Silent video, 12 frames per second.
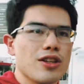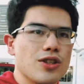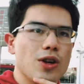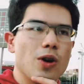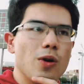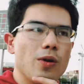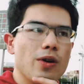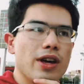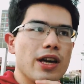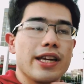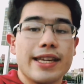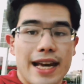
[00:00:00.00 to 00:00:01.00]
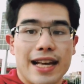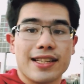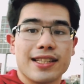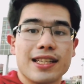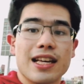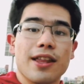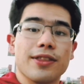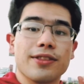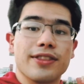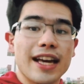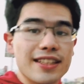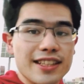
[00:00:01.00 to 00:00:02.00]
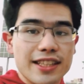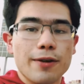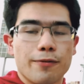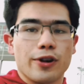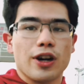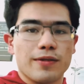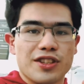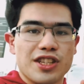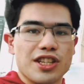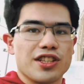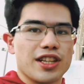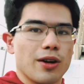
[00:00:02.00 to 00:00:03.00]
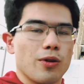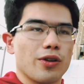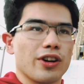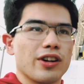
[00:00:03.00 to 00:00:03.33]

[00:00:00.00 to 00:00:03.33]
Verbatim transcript: So, yes, that's a different of a season ticket holder.